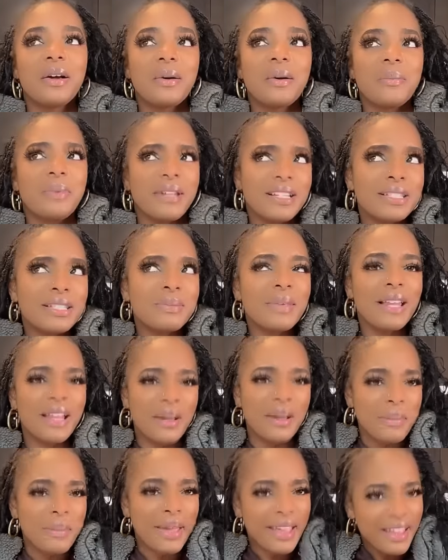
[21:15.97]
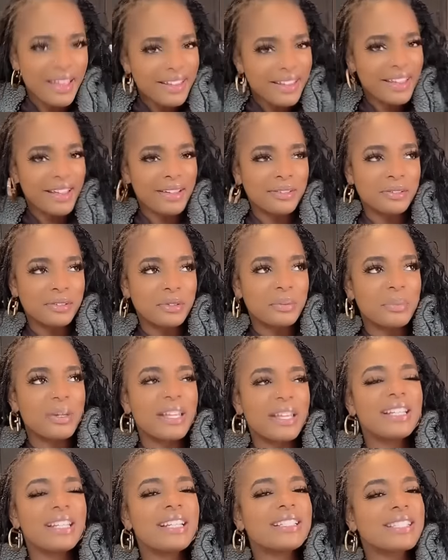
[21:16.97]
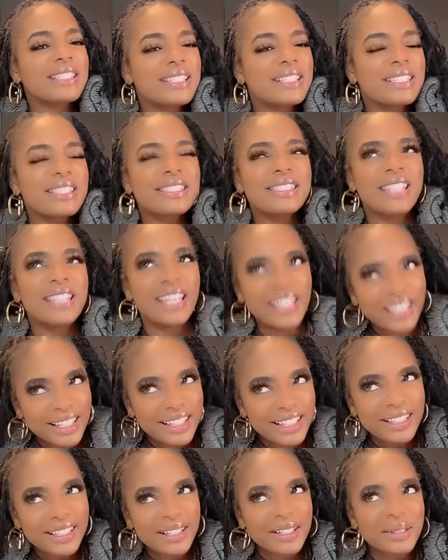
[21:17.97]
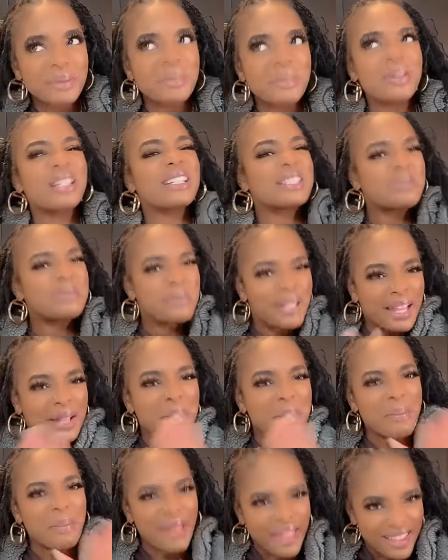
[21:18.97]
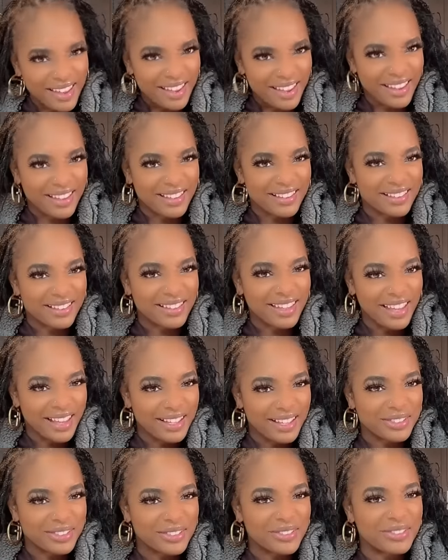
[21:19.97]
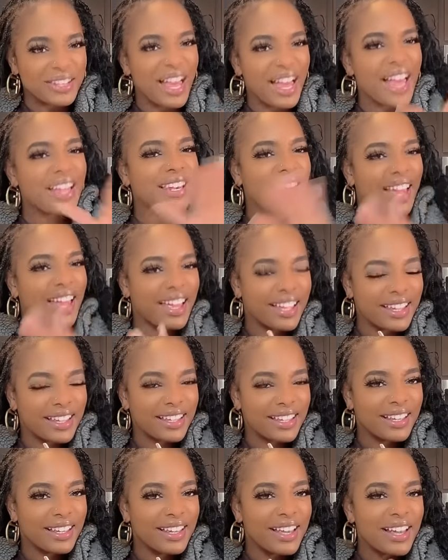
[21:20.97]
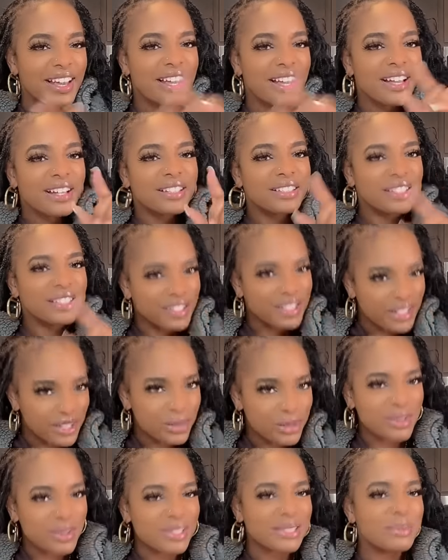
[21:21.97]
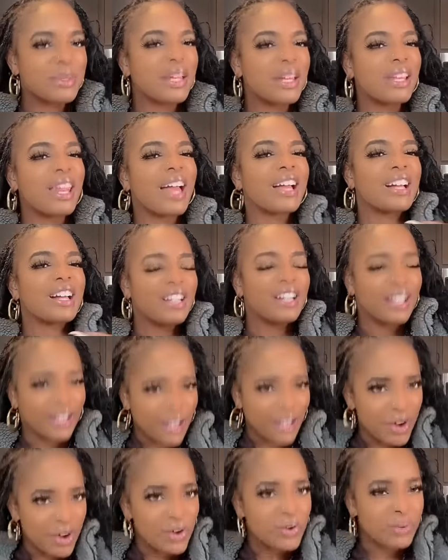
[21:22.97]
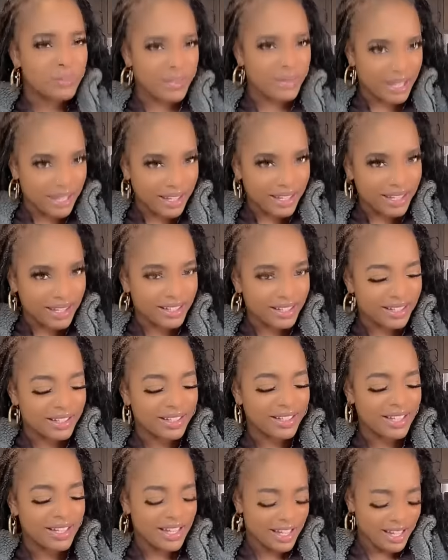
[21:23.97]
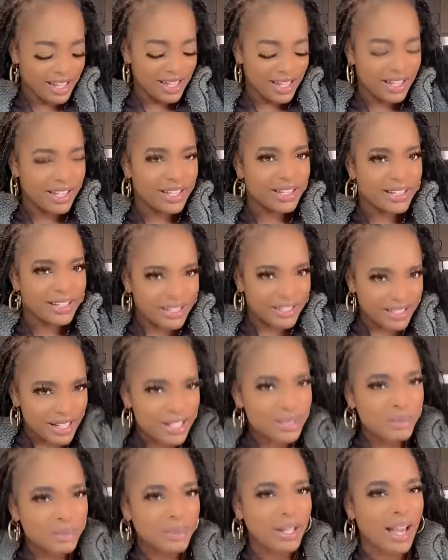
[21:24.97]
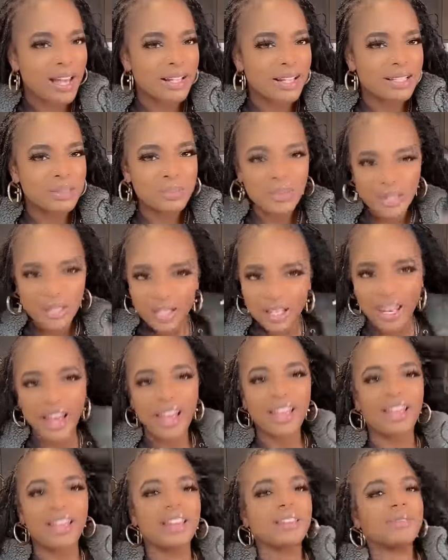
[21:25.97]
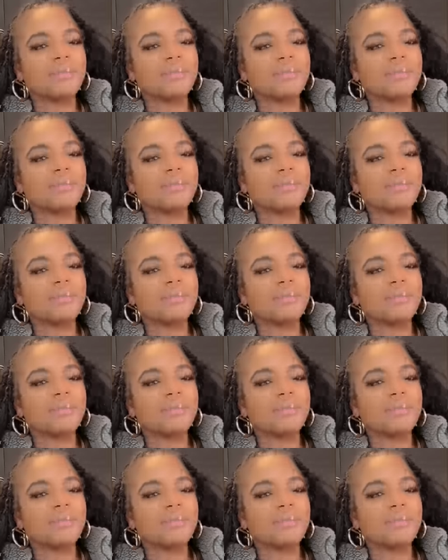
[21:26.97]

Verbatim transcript: but it smells like a man candle. But it doesn't stink. But it smells like a man candle. Not like the other one smelled like a cologne man. This one kind of smelled like